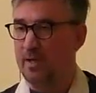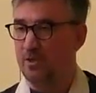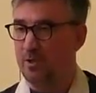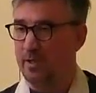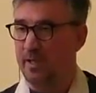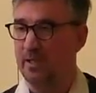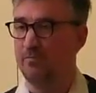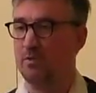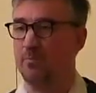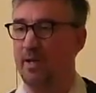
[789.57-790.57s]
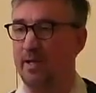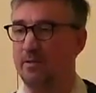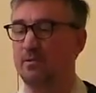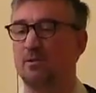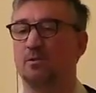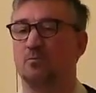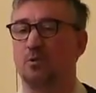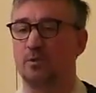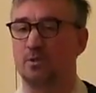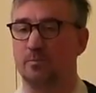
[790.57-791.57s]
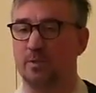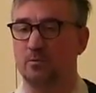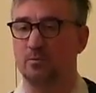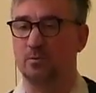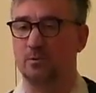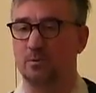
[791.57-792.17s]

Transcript: So the king of Tibet wants to build